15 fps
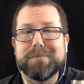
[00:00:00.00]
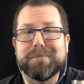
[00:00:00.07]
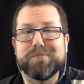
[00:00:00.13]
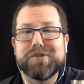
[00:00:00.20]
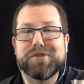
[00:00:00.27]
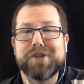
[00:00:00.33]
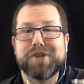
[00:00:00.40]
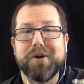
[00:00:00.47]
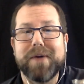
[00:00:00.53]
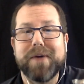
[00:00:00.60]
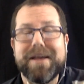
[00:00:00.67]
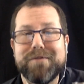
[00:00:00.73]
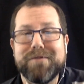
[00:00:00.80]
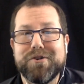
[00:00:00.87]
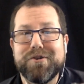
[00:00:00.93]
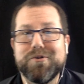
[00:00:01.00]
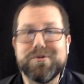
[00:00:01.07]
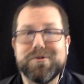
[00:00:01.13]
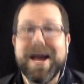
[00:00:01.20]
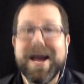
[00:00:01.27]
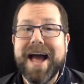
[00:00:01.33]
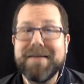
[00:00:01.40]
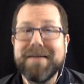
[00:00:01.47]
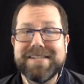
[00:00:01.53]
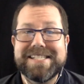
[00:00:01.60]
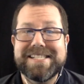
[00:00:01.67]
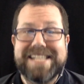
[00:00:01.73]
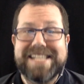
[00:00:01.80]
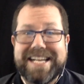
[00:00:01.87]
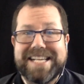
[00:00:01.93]
So if you haven't
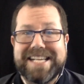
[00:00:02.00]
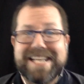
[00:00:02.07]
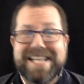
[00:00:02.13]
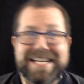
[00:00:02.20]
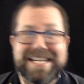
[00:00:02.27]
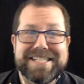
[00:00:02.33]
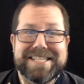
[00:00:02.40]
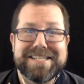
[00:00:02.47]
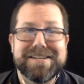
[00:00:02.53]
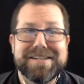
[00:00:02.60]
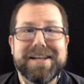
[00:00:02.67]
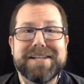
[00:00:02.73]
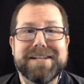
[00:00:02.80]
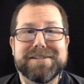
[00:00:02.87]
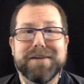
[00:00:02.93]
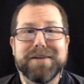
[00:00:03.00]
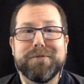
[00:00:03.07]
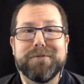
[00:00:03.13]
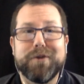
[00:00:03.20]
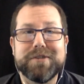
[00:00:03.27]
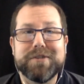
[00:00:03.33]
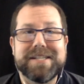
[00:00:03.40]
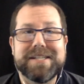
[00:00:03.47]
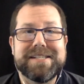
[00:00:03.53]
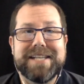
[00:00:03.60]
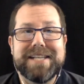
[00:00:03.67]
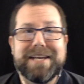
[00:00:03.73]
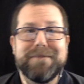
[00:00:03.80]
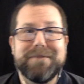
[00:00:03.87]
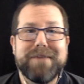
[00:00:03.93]
seen it yet, it's eVoltus,
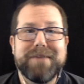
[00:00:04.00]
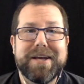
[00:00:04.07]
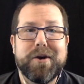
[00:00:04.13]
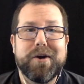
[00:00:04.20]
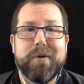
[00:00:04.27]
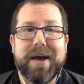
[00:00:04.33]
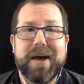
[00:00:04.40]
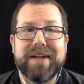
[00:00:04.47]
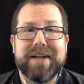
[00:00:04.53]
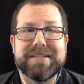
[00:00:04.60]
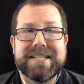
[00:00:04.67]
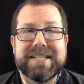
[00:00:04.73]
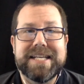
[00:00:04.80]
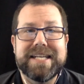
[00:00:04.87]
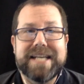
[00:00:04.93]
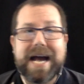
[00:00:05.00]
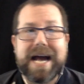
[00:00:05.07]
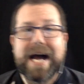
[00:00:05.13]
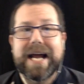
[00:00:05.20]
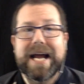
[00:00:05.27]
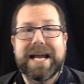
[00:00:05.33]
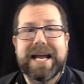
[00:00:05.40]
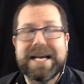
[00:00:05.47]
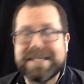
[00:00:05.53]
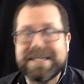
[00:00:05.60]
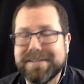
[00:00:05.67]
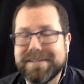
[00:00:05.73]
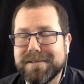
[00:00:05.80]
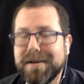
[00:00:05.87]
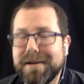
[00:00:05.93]

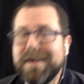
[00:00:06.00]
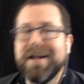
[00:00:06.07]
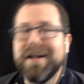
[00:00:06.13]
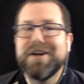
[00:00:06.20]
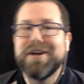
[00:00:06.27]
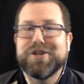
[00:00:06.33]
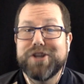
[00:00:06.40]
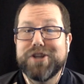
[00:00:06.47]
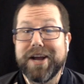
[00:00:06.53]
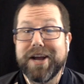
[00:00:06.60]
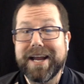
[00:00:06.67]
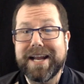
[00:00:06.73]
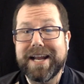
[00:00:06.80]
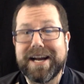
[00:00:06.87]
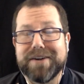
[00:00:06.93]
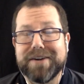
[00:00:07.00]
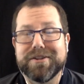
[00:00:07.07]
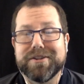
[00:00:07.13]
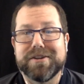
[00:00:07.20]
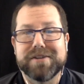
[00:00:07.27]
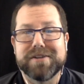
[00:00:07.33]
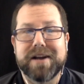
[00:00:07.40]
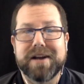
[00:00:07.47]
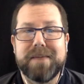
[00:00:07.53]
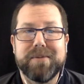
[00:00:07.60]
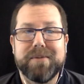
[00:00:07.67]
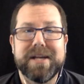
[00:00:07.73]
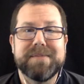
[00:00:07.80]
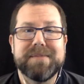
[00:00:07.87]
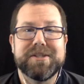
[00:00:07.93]
EVOLTIS. Check it out. There's a
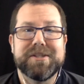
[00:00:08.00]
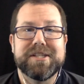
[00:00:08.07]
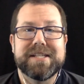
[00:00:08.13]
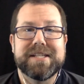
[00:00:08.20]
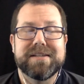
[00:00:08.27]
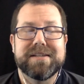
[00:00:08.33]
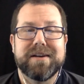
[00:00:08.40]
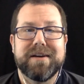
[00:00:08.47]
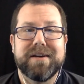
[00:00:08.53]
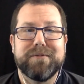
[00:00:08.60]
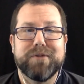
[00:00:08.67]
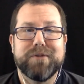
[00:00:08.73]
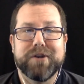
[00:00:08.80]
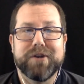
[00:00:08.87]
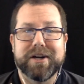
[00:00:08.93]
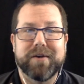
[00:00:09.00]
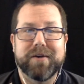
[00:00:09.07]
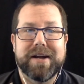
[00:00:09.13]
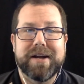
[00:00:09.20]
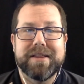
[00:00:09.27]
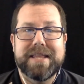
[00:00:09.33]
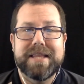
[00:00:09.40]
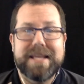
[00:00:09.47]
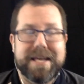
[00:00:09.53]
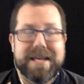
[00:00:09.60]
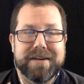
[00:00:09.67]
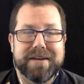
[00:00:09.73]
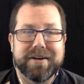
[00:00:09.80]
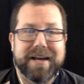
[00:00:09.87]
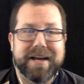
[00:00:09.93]
couple images floating around the
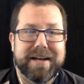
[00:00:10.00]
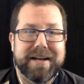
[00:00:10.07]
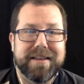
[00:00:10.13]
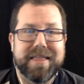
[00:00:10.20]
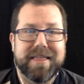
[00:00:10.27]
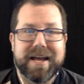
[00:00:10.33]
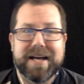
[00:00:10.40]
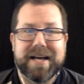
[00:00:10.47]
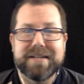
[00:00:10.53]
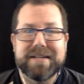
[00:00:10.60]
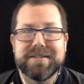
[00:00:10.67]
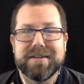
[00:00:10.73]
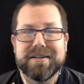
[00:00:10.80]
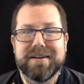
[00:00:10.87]
internet that